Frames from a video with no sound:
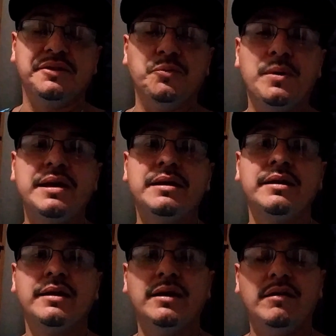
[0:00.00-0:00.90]
a win
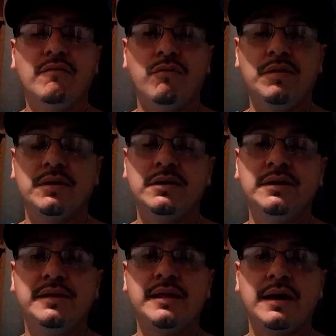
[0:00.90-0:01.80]
for the good
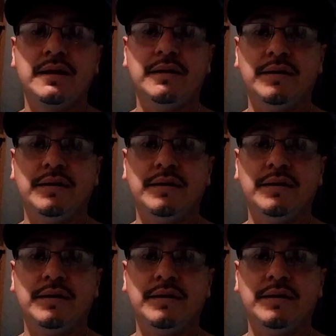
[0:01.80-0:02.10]
side.